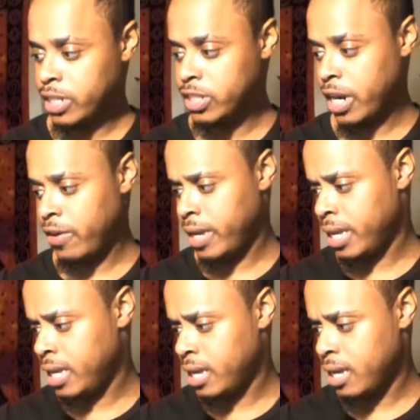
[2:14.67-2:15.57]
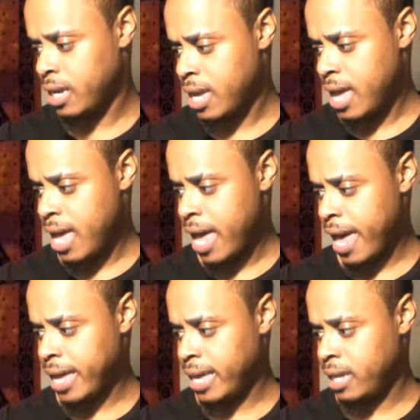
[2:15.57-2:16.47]
Jerry
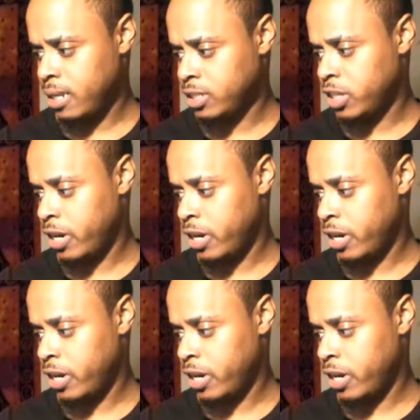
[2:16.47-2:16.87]
Alan